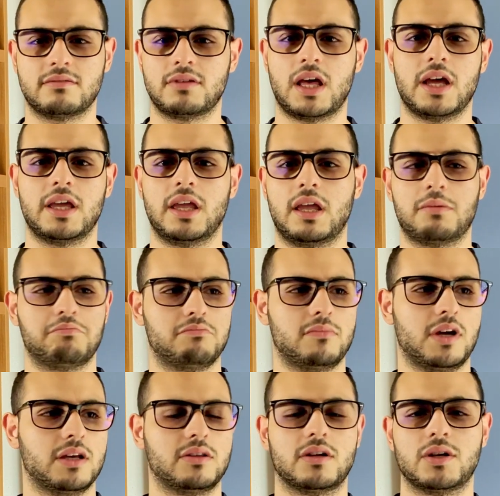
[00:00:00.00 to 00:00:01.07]
like
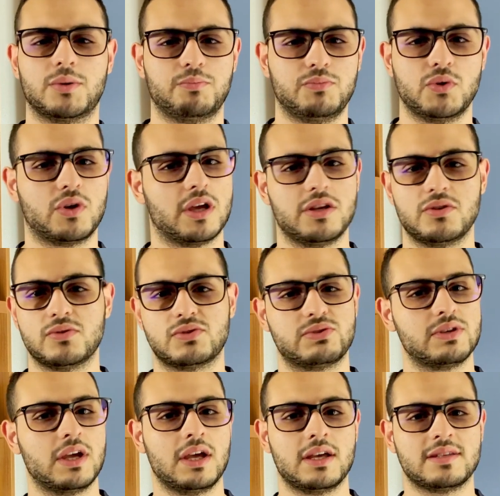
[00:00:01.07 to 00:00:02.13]
I don't know, you can use